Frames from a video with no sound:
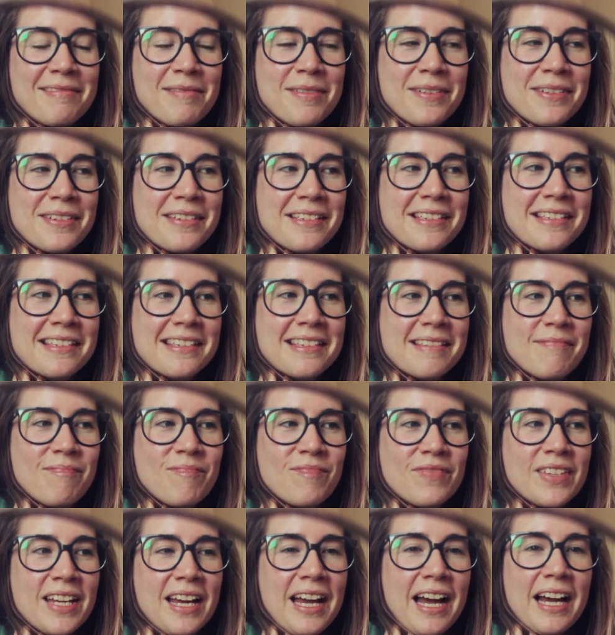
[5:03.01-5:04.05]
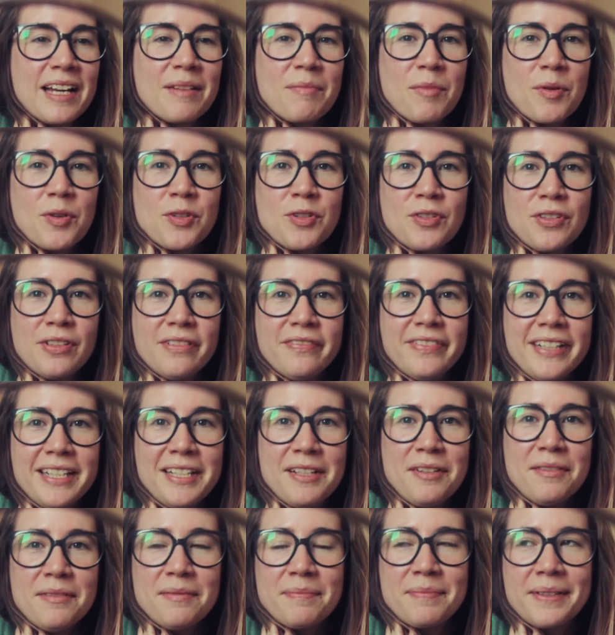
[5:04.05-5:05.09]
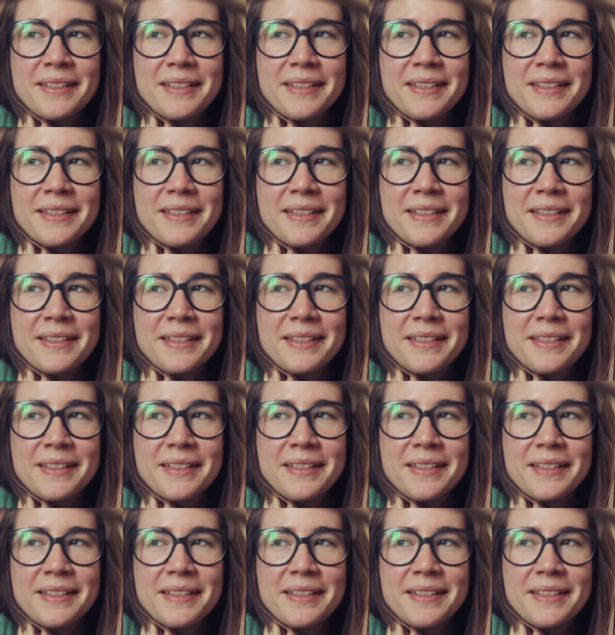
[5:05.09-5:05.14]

it was an emotional video,